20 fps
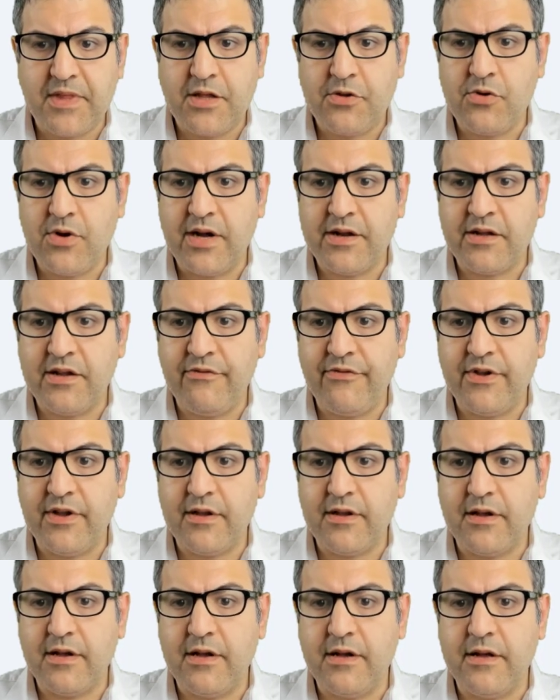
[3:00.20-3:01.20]
you are
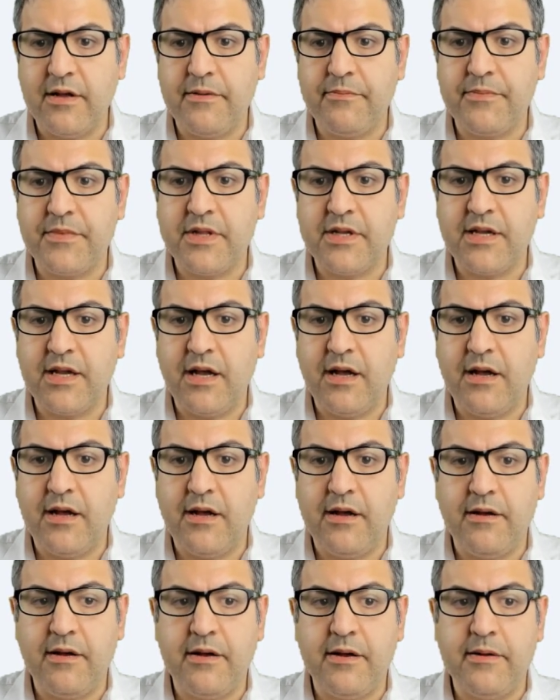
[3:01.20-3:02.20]
giving the
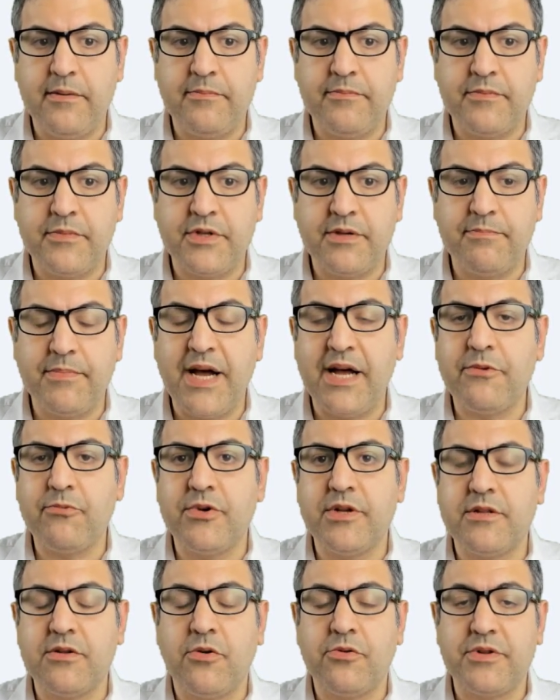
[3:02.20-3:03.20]

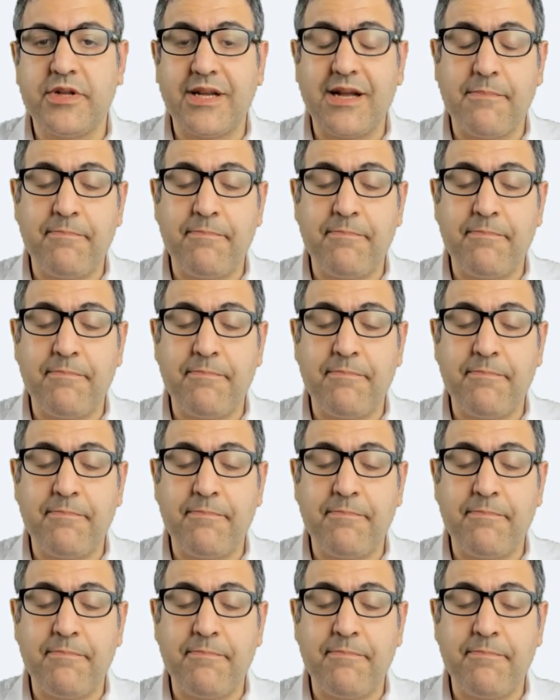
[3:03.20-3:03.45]
bandwidth or the